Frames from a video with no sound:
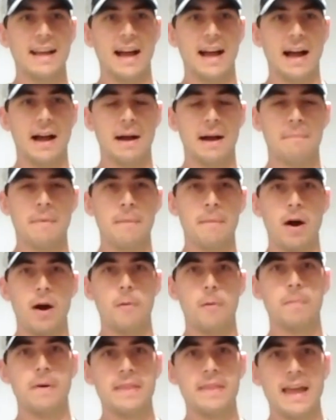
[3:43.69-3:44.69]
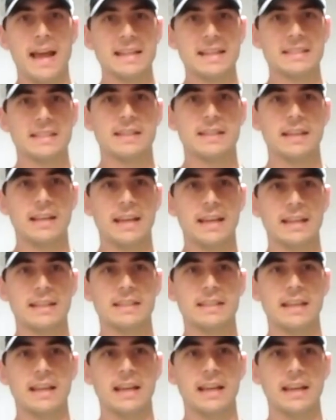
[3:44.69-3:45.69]
I'm hoping that
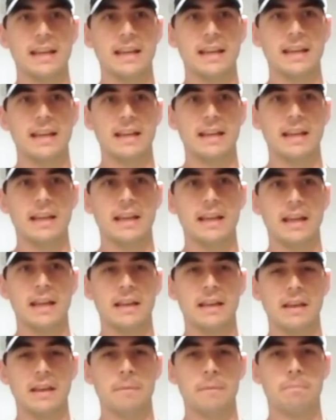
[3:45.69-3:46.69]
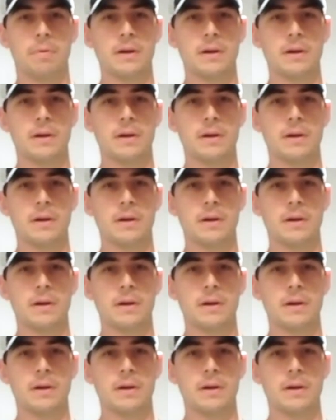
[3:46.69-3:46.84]
it